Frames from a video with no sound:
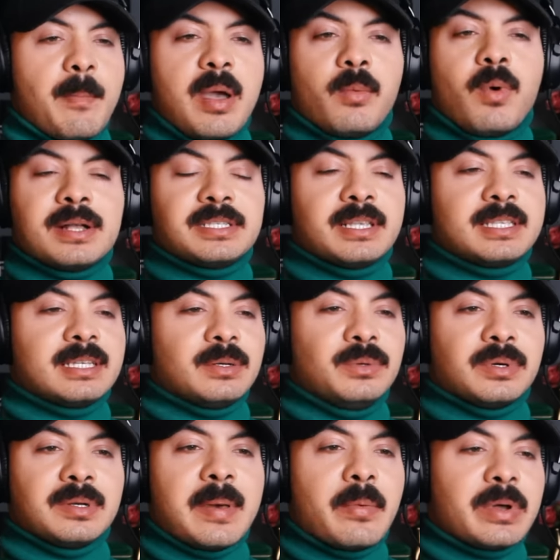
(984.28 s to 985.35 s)
I might watch it.
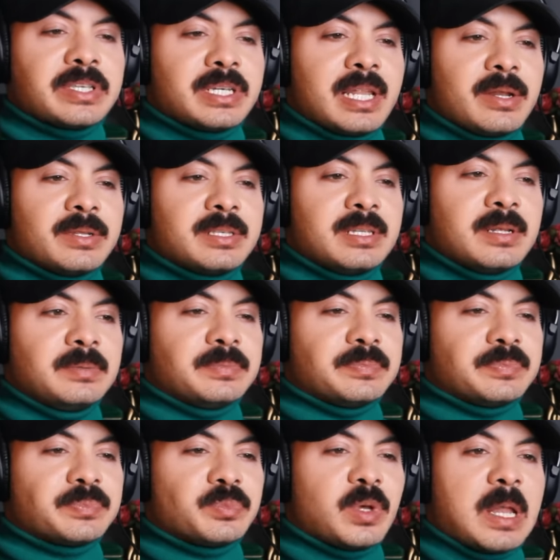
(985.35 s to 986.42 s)
oh, I might watch it later today. Oh,
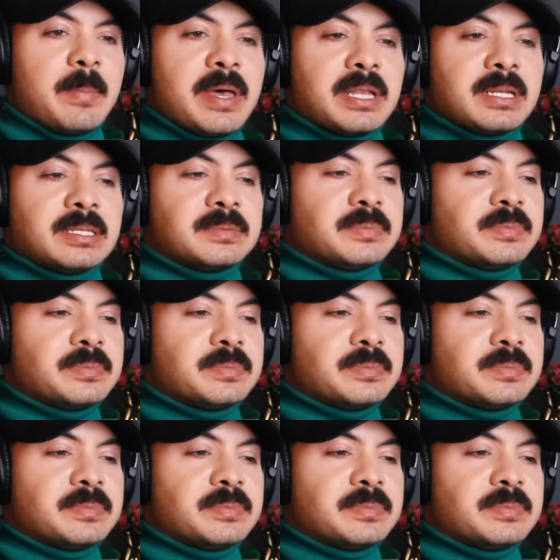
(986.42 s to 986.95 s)
while I'm editing.